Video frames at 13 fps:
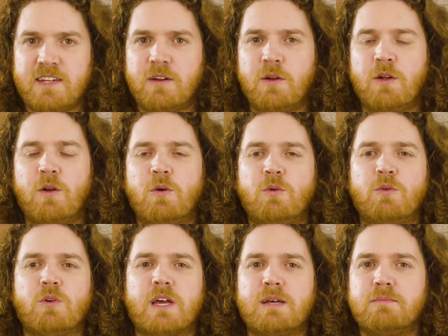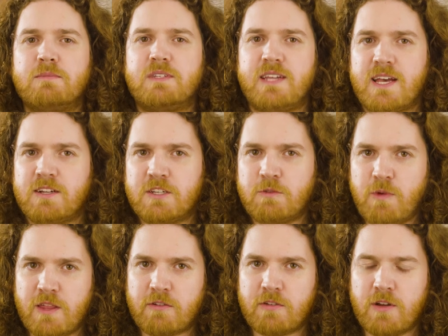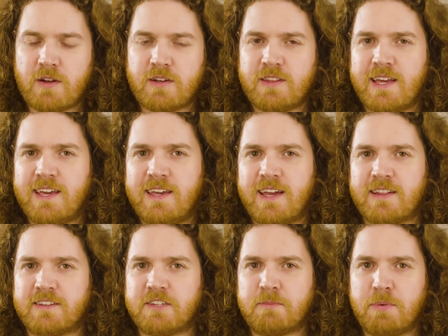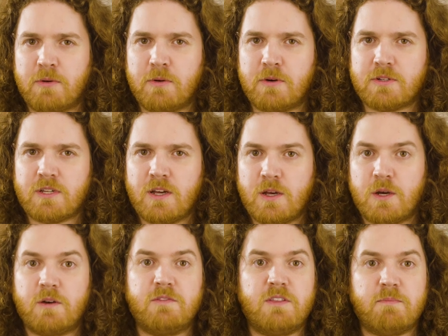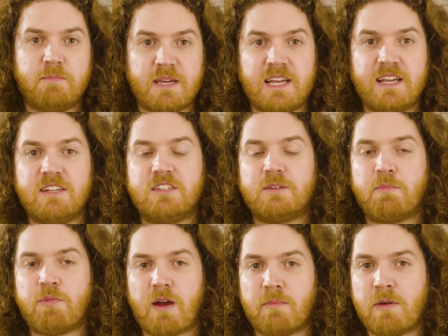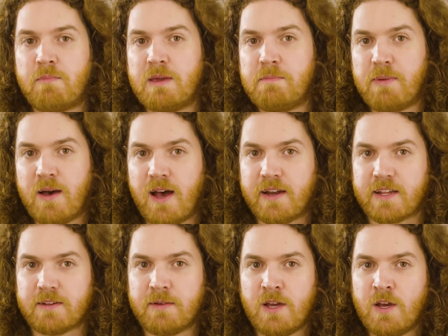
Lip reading: it, it all comes down to whether or not they can get the support of the Bee Supremacy Party,